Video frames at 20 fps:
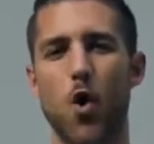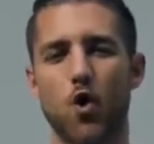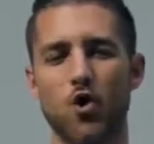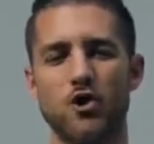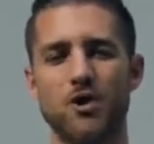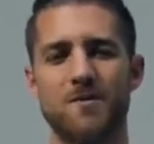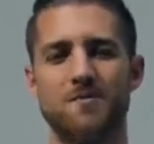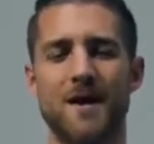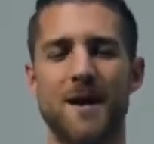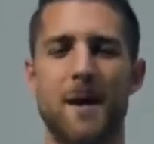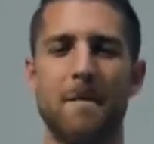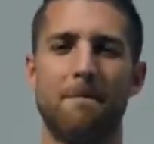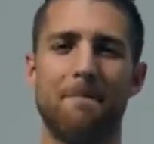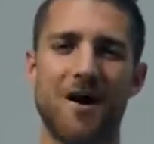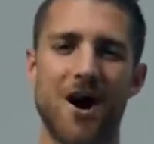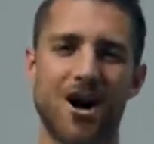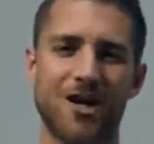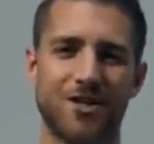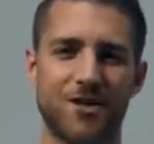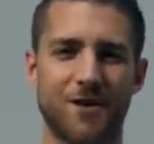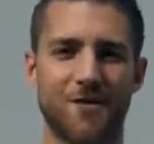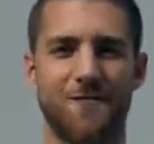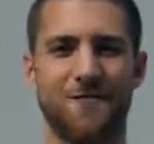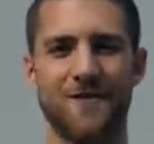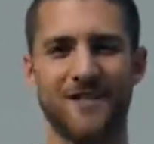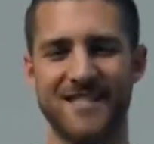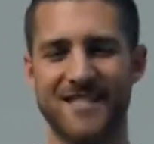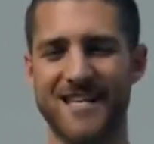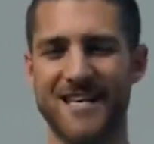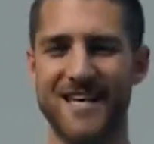ultimate boxer
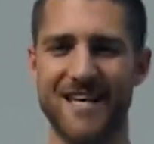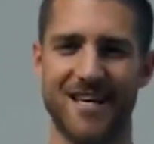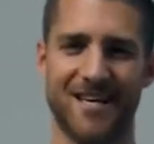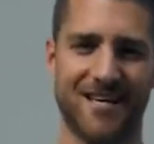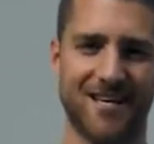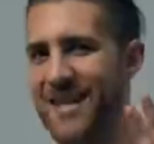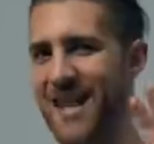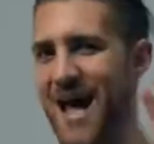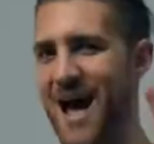physique.